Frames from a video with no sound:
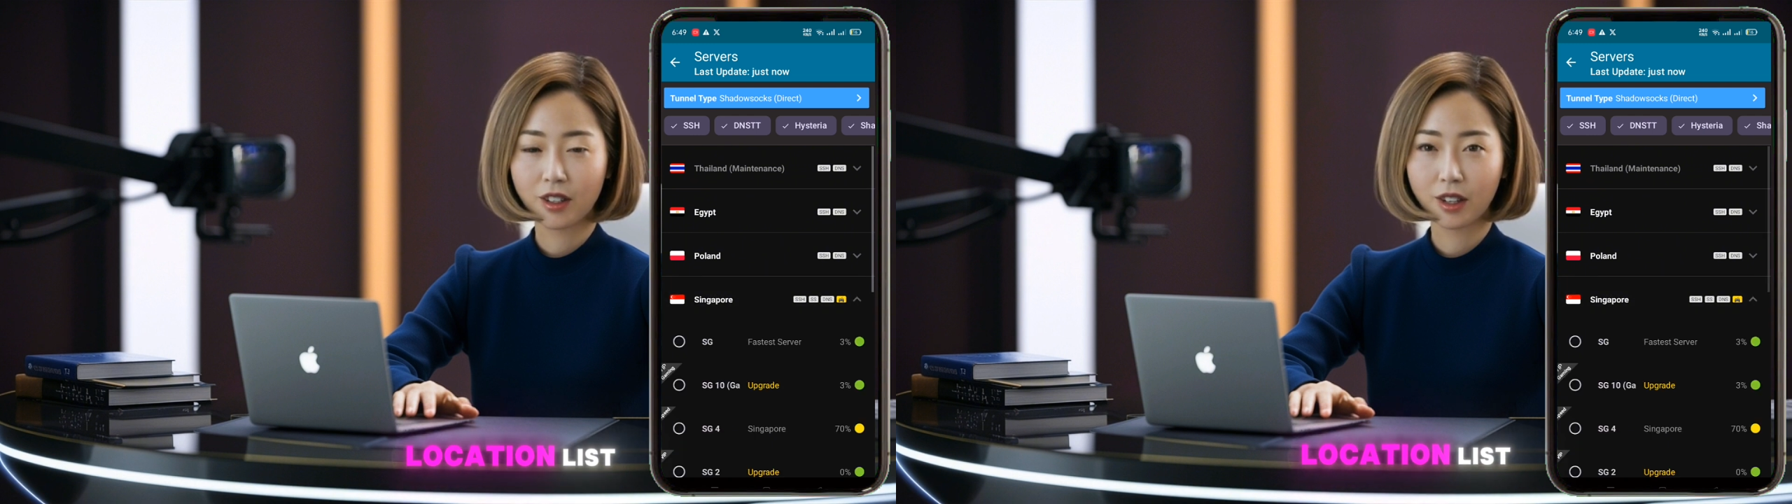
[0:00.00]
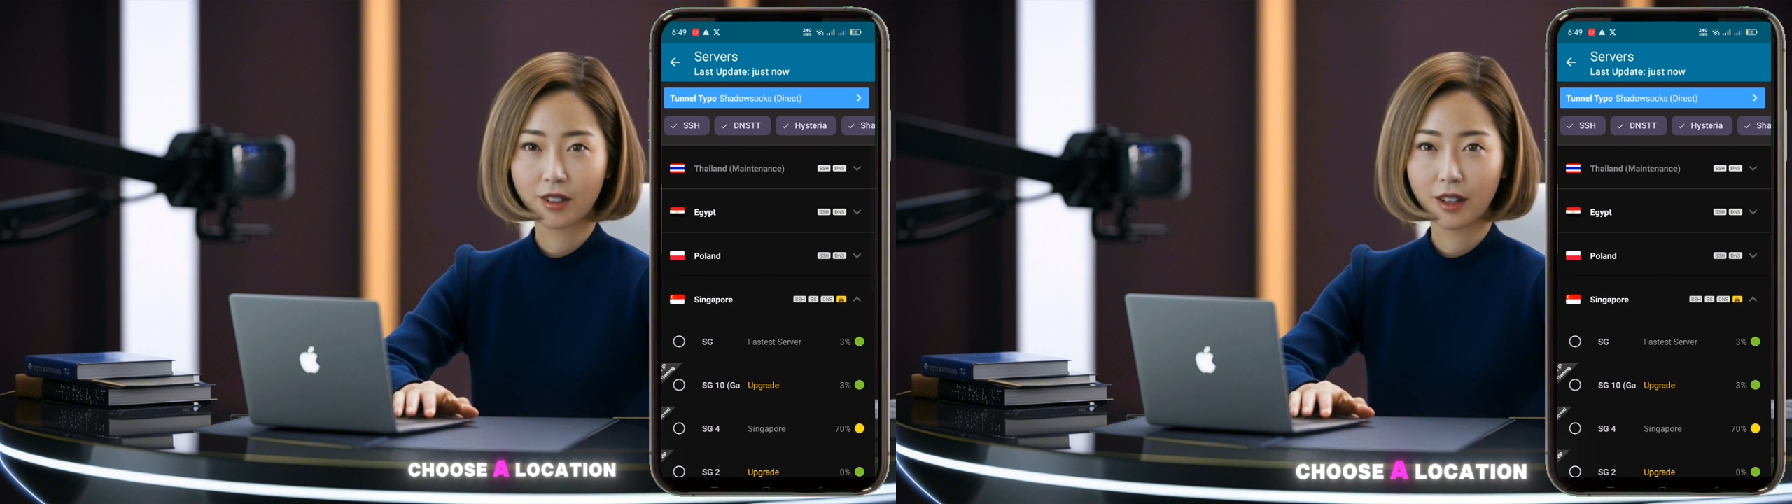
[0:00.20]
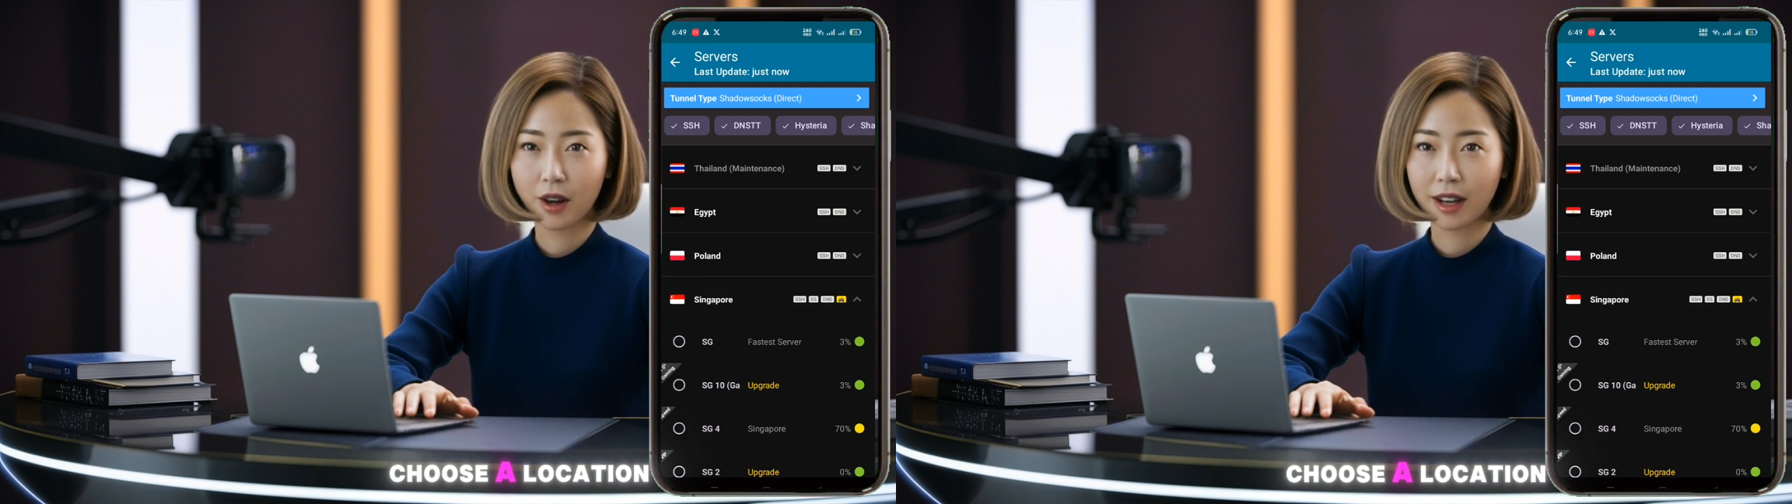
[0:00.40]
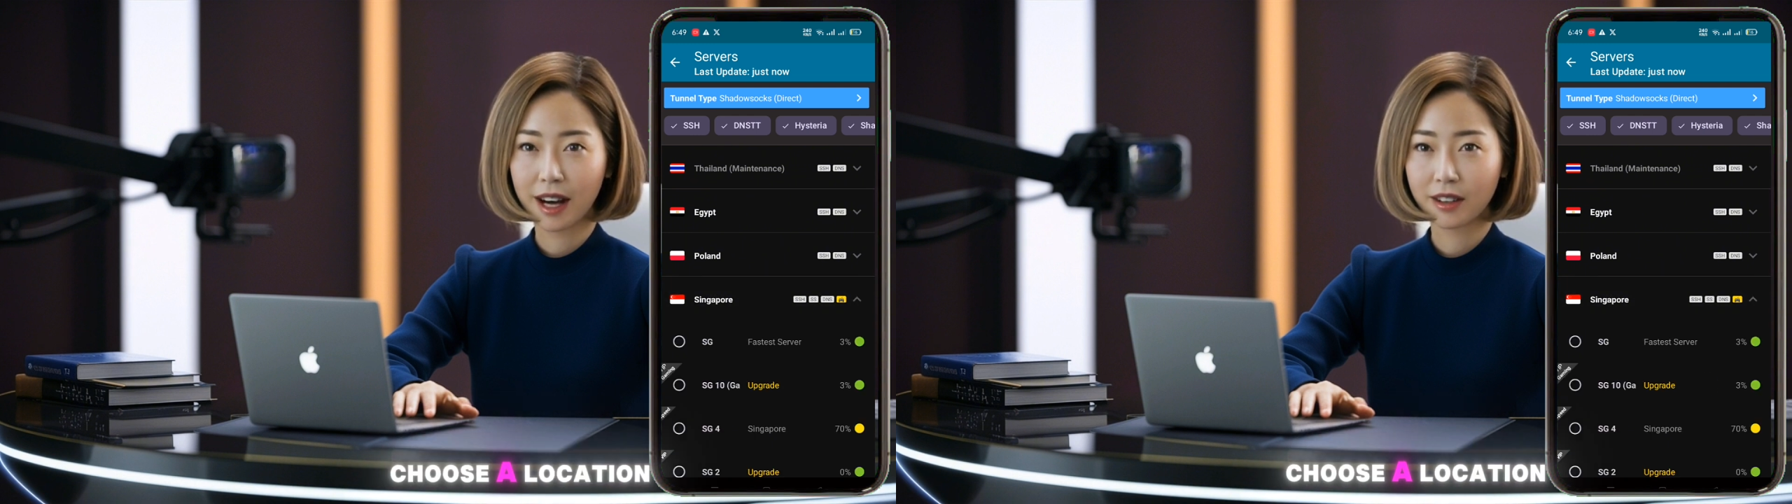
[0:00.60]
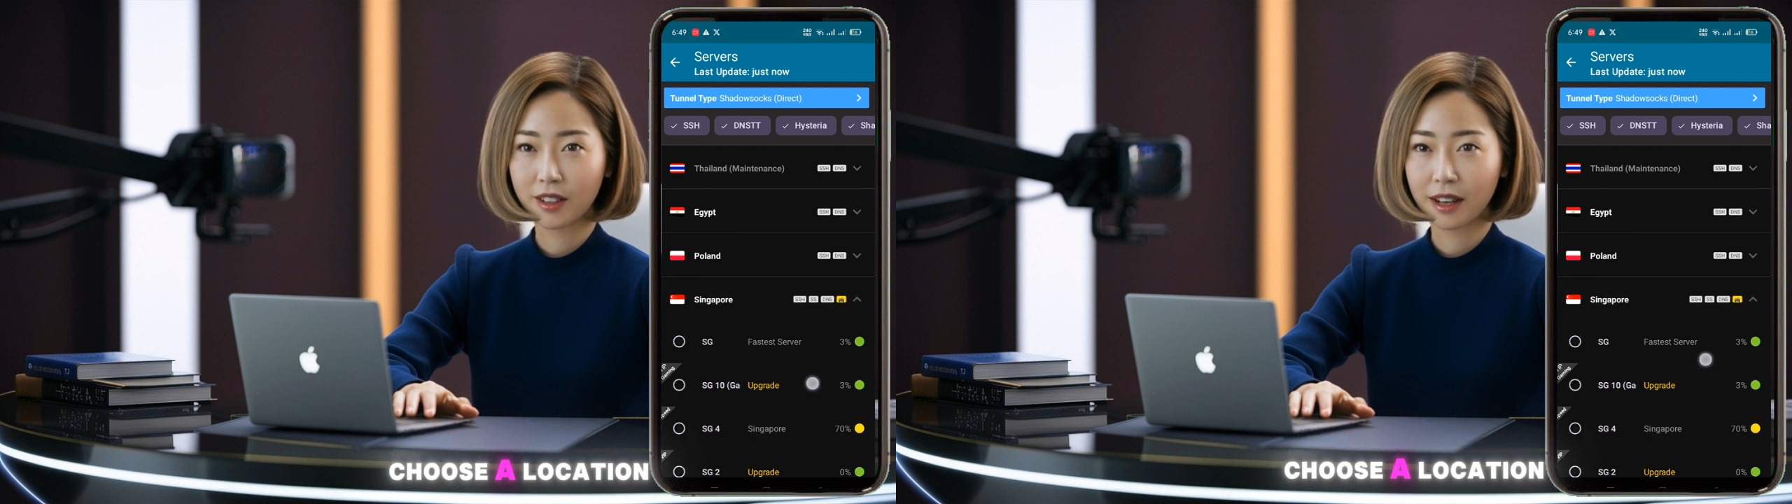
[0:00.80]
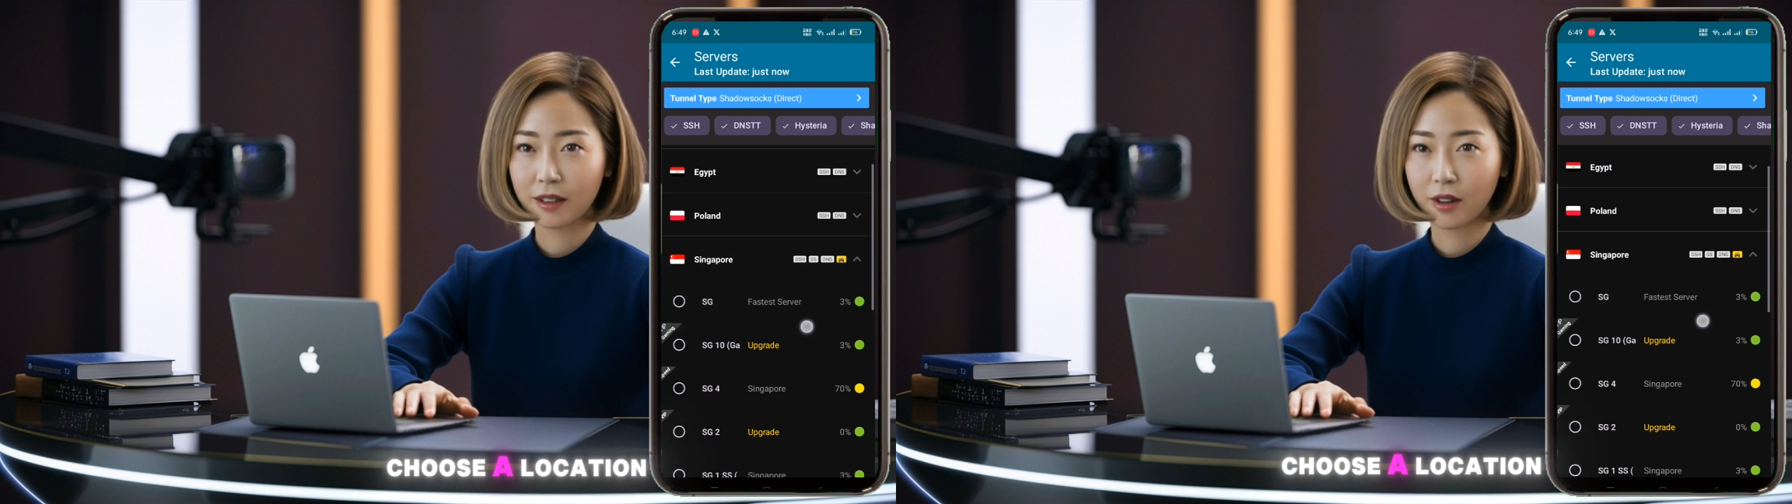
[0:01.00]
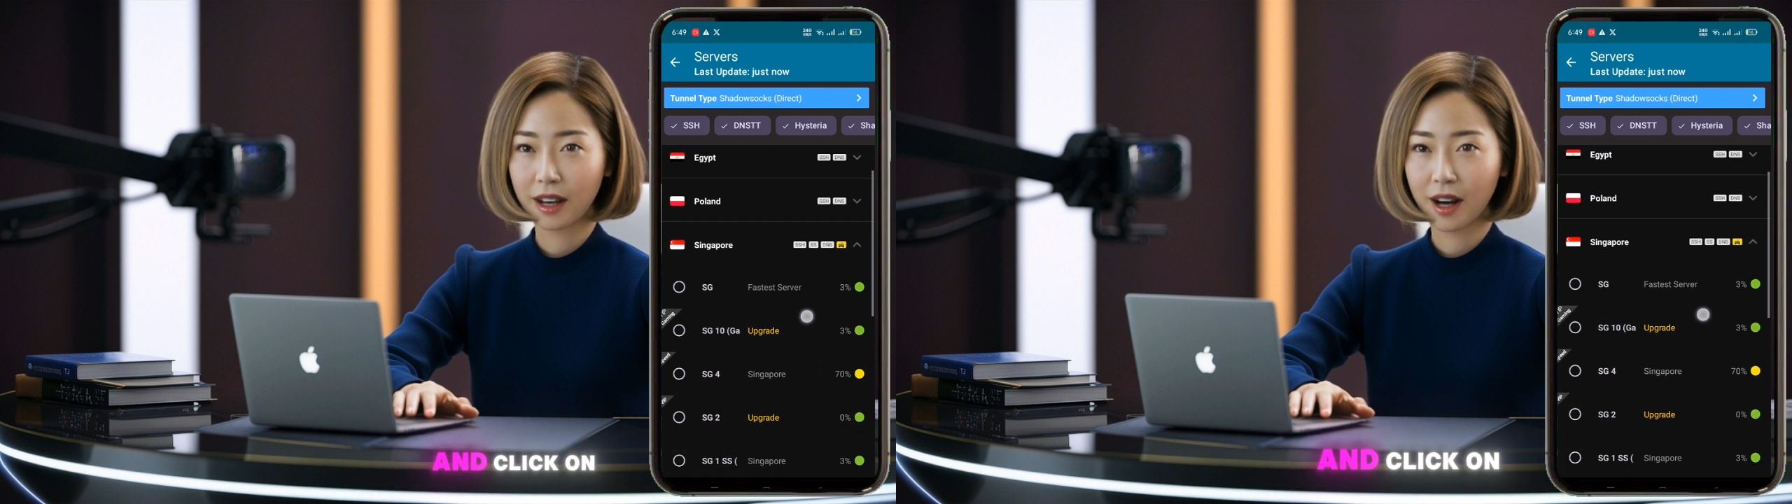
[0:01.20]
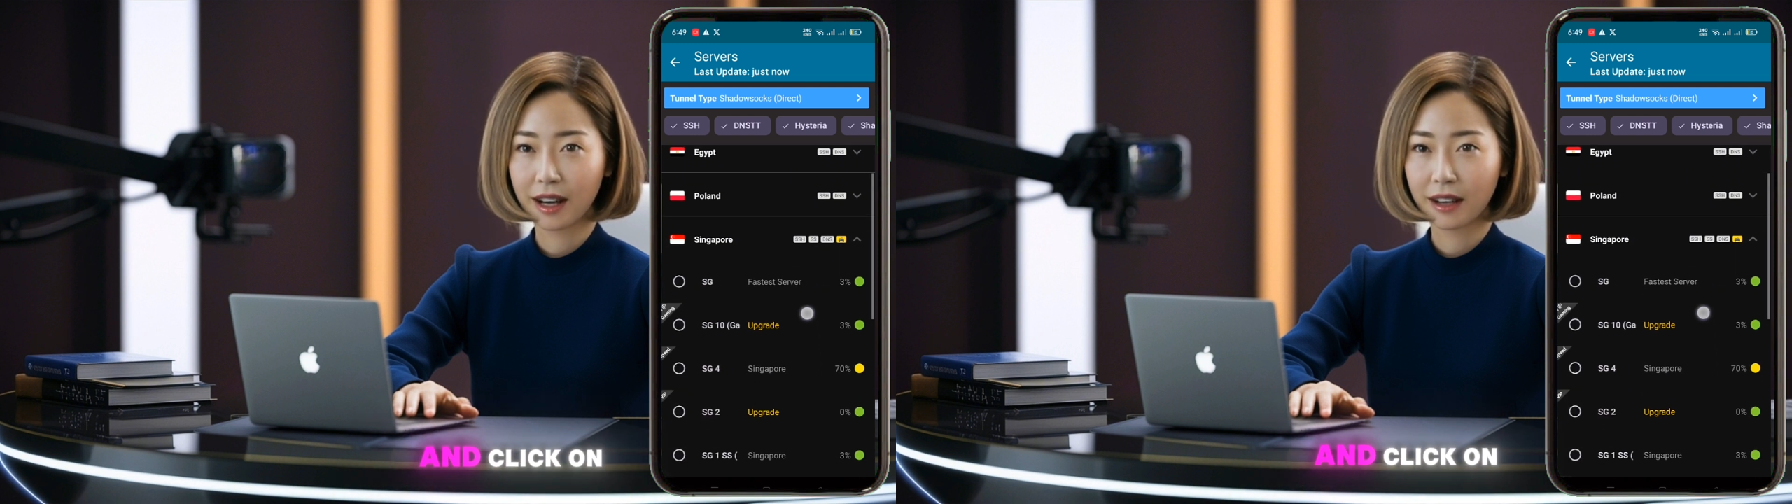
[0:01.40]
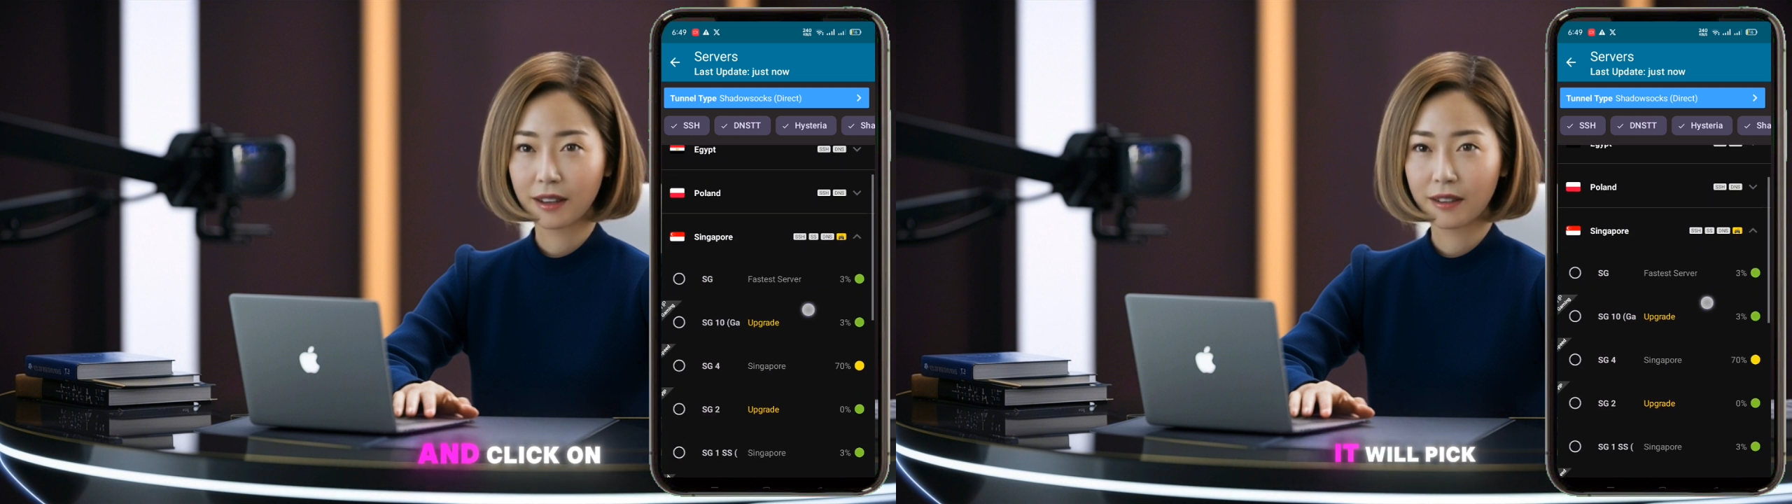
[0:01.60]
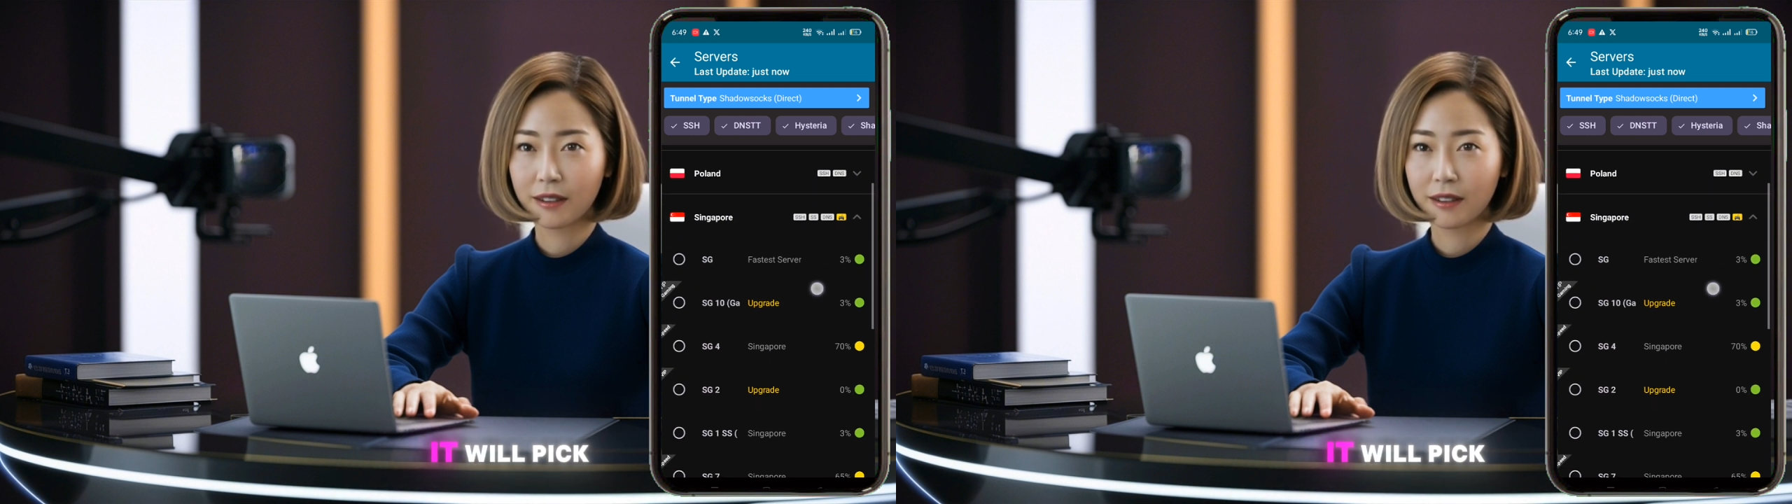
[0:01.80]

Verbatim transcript: choose a location and click on it.